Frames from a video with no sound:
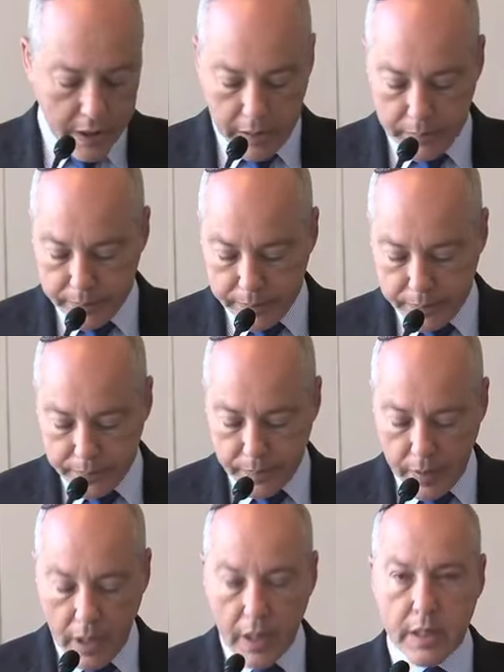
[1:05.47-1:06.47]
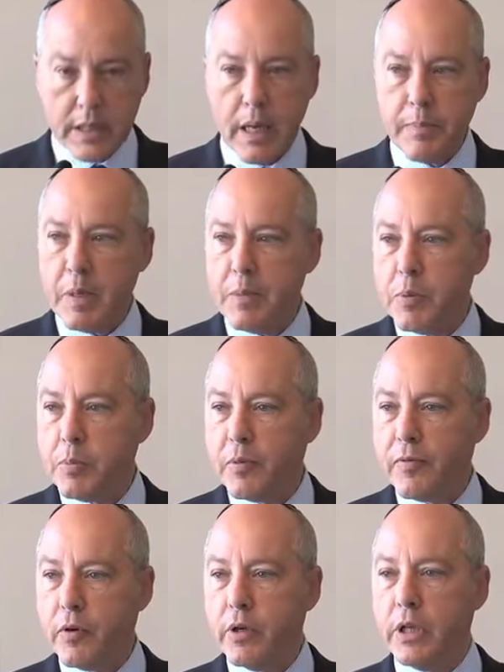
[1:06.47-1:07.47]
key. Some people
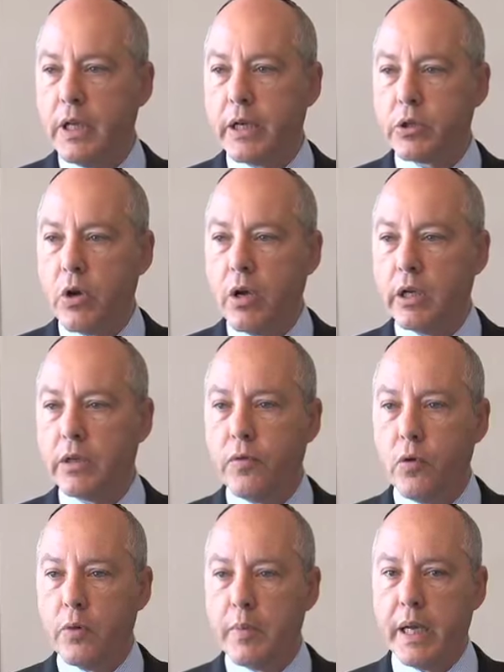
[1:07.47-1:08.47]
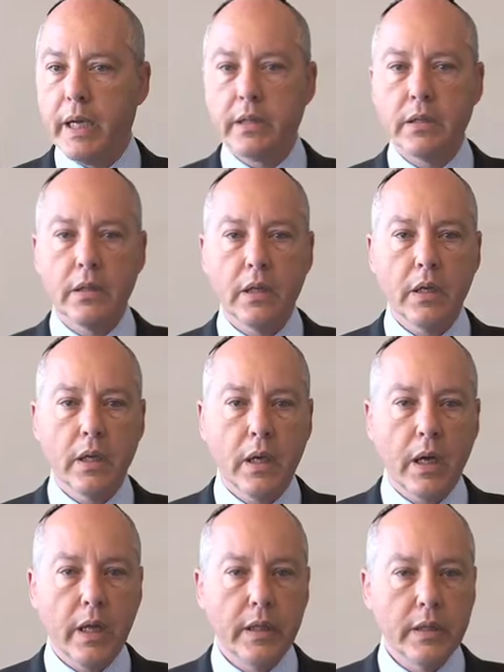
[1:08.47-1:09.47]
prefer an electronic format,
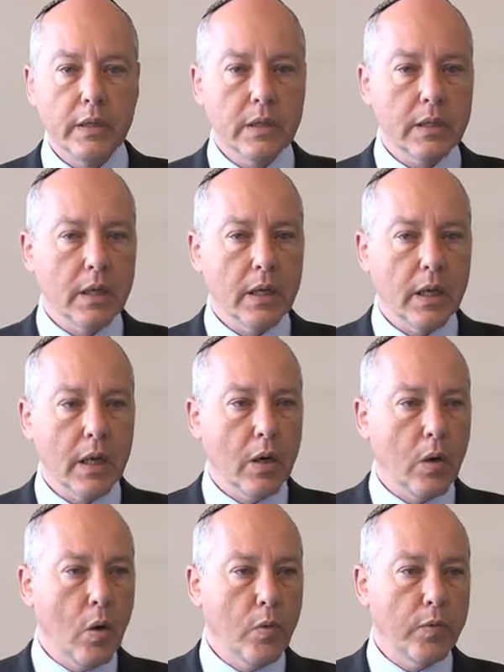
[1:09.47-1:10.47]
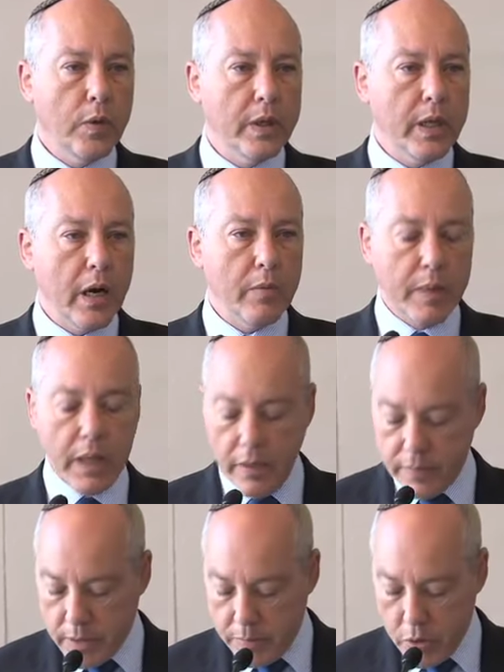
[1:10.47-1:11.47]
and hopefully that'll be
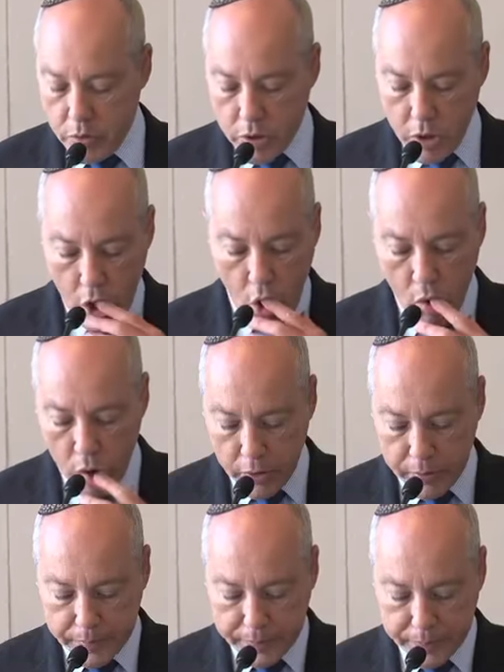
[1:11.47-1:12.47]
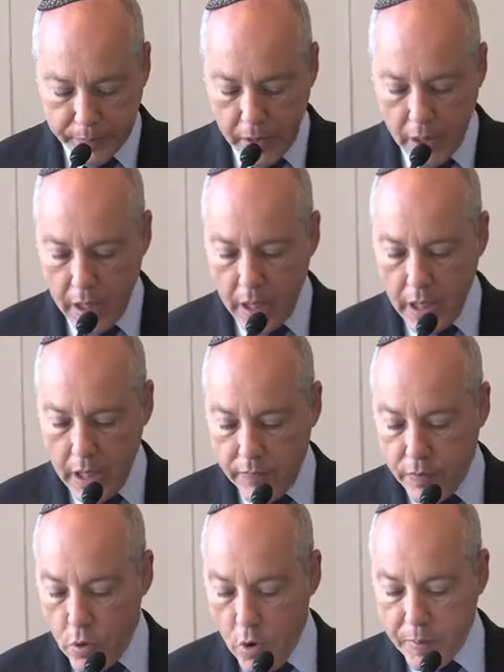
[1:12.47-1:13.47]
of some use to you.
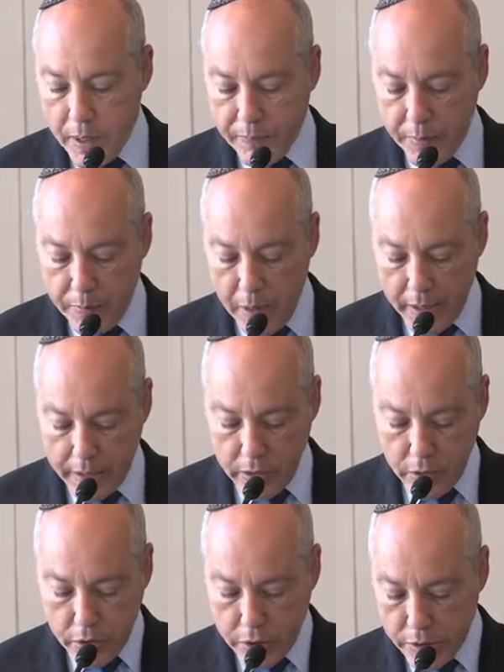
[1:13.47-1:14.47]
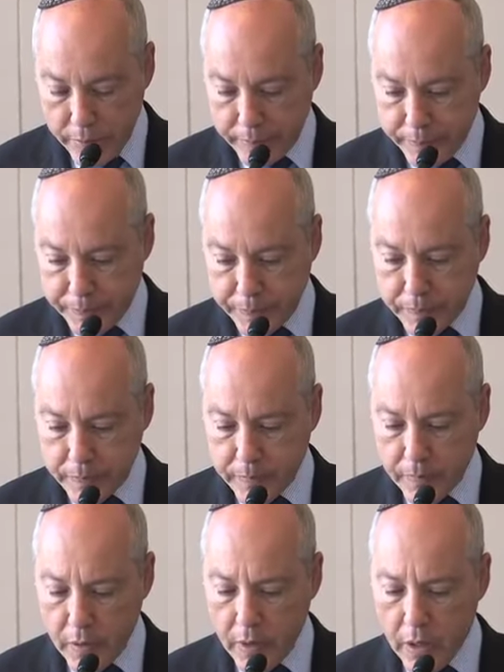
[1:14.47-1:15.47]
If you open up the binders,
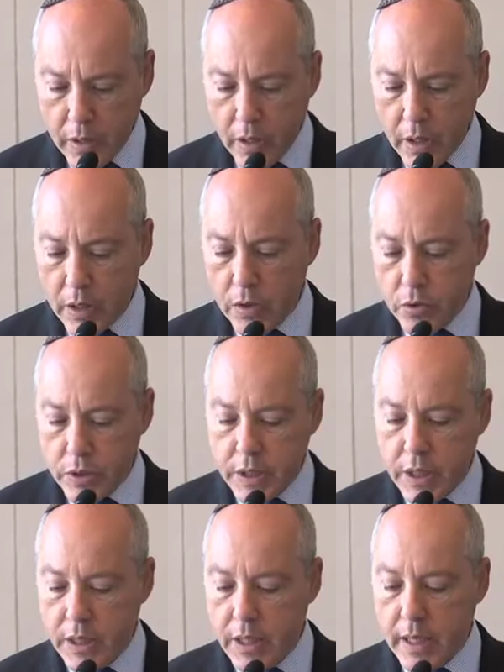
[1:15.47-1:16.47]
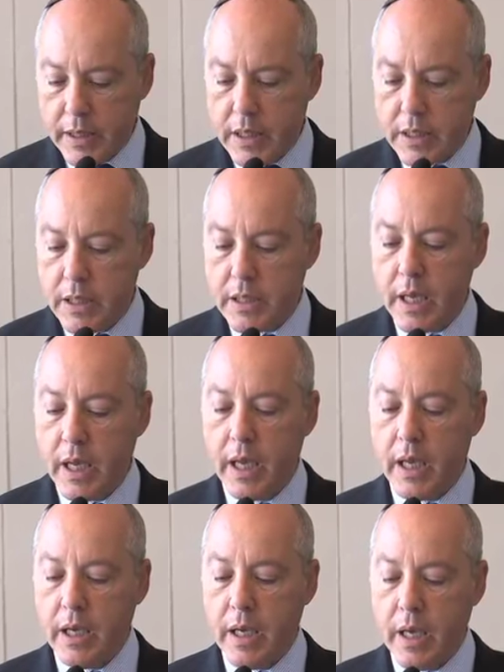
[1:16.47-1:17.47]
you'll see that this is a